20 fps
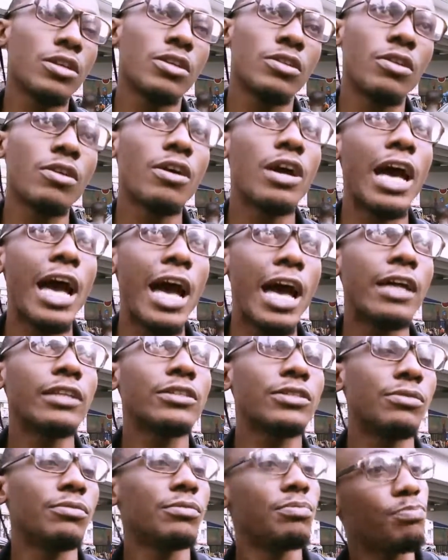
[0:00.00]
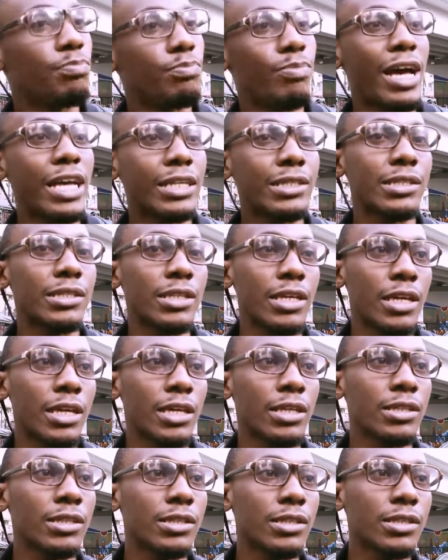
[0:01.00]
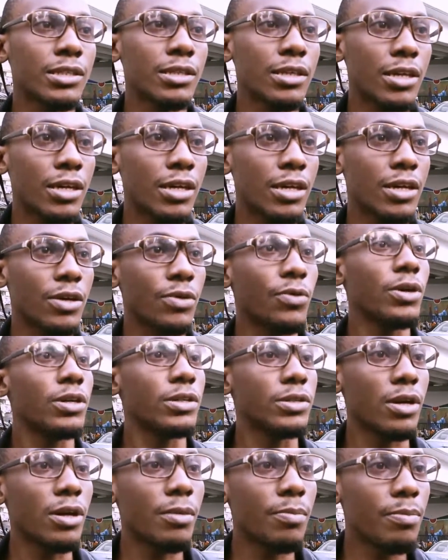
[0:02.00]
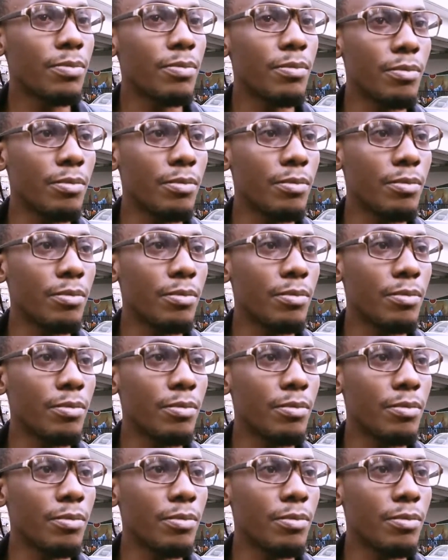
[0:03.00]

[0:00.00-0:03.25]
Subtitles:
you know, at past years it was up,